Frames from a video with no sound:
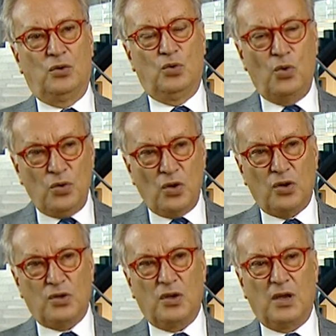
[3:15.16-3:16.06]
do
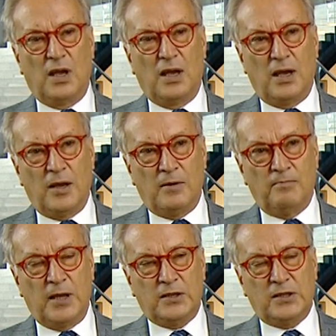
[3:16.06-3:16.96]
not,
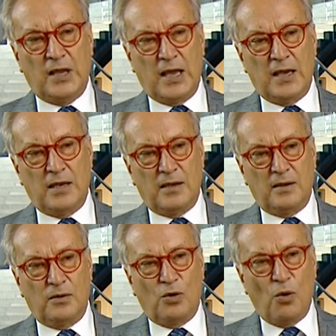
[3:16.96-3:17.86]
let's say,
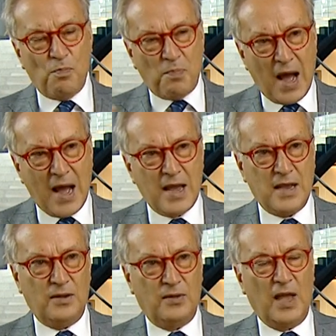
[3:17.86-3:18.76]

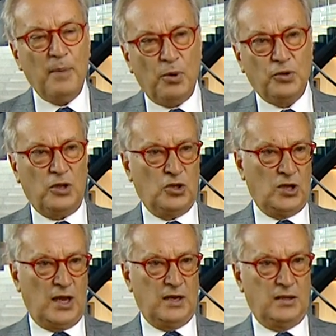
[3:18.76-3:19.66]
combine their
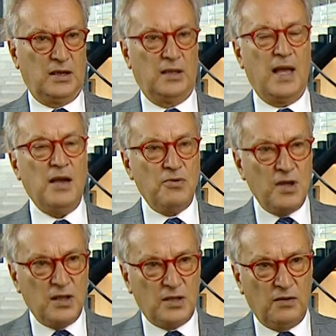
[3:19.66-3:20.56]
potentiality, their
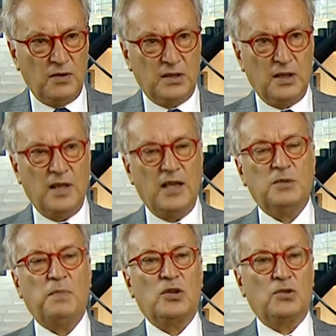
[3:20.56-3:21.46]
creativity, their
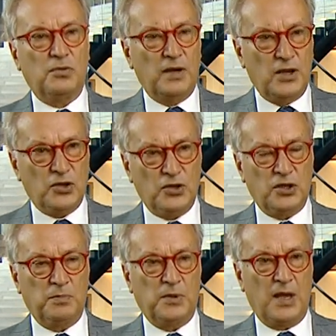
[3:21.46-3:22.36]
special
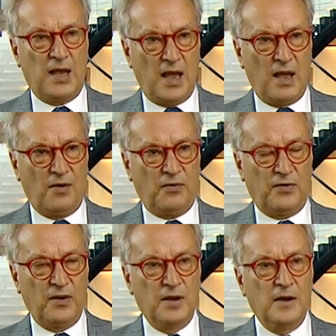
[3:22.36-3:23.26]
relationship they have,
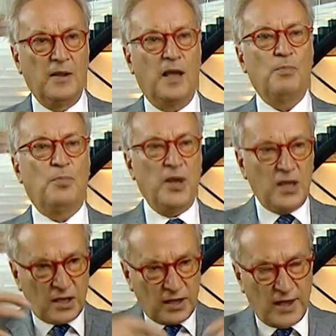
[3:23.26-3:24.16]
and bring
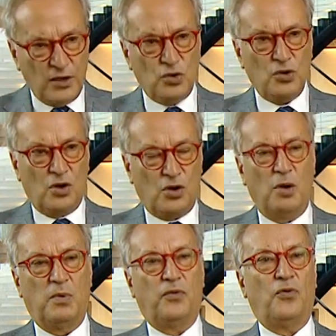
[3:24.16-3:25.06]
it into a
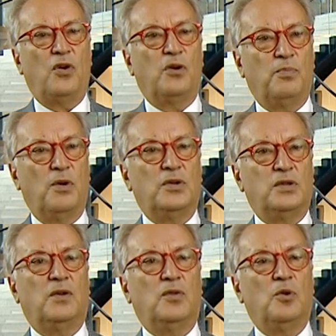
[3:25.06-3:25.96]
common foreign
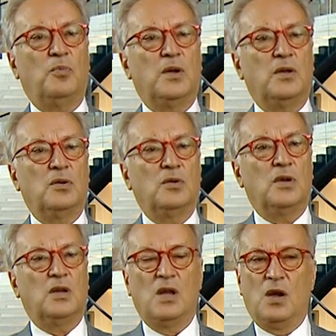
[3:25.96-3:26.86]
policy of the European Union,